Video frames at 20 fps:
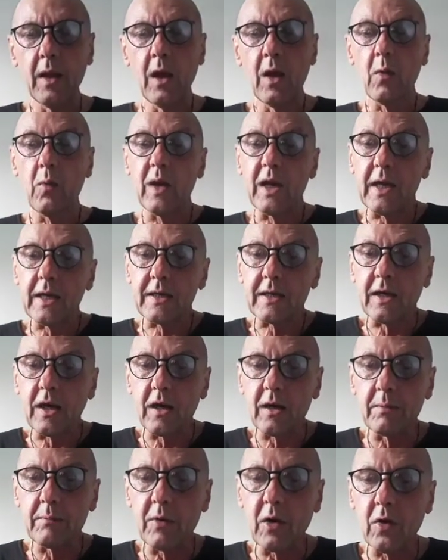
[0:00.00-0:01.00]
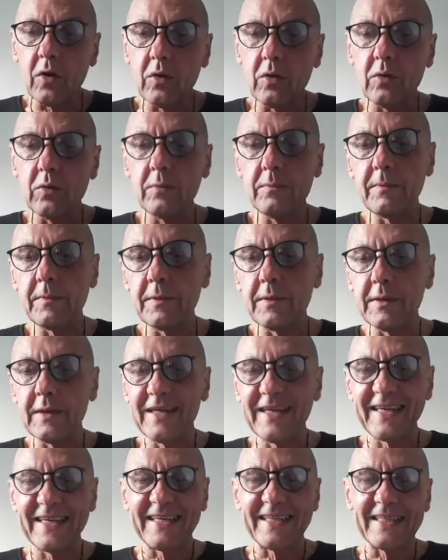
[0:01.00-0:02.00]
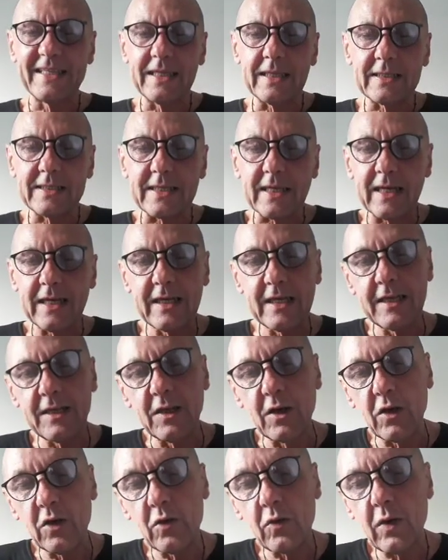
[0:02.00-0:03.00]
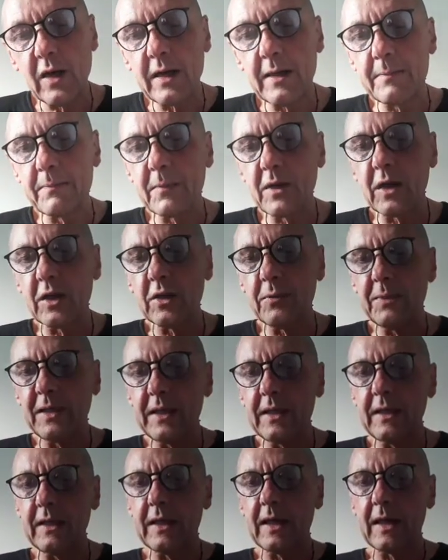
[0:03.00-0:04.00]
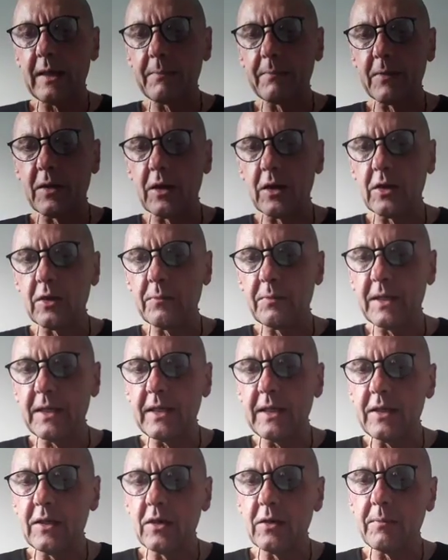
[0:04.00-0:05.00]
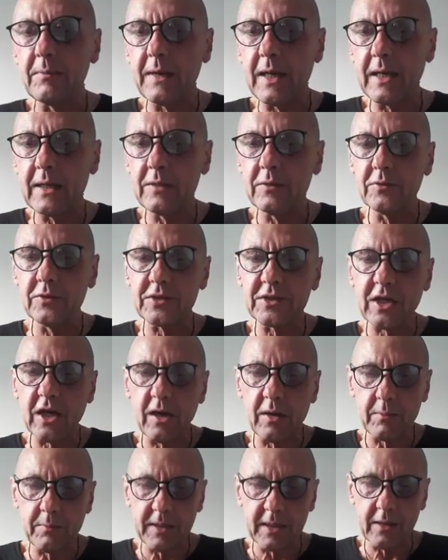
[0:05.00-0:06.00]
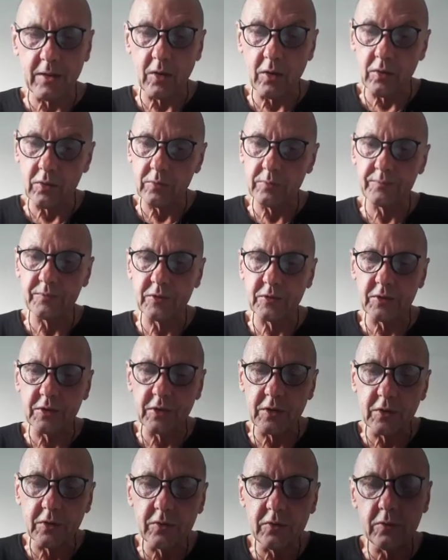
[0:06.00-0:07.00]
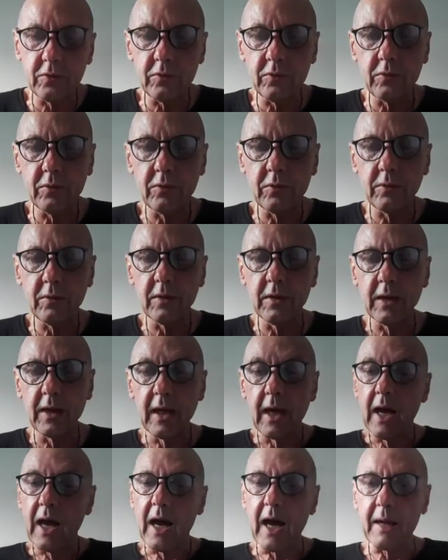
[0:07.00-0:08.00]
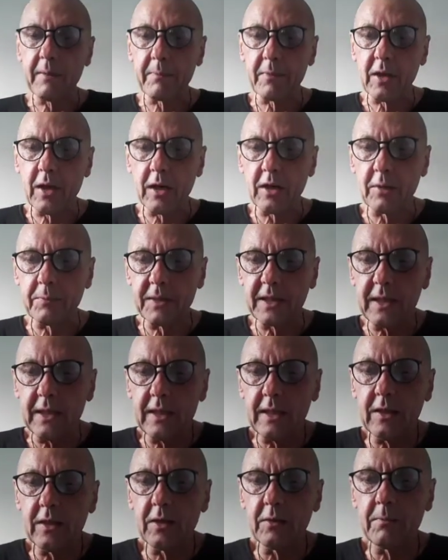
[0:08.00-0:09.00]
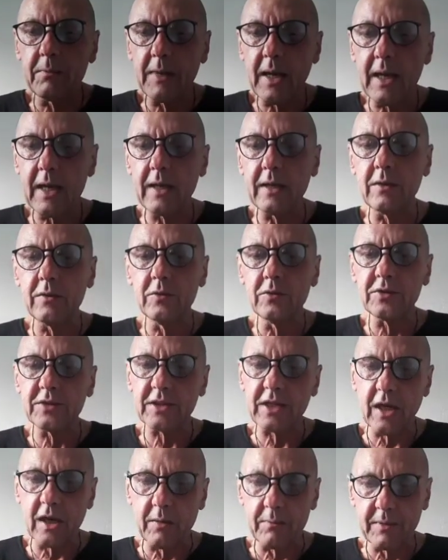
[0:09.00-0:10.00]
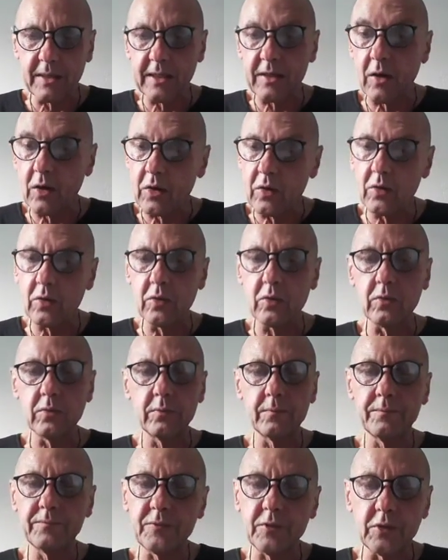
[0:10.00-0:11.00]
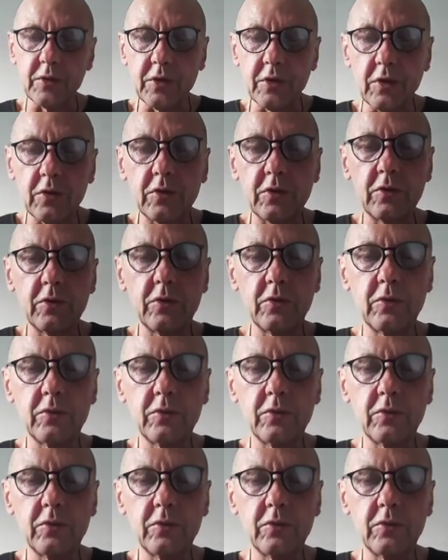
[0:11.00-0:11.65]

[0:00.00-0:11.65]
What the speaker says: When I come home, yes, I know I'm gonna be the man who's coming home to you. I'm gonna be the man who's coming home to you.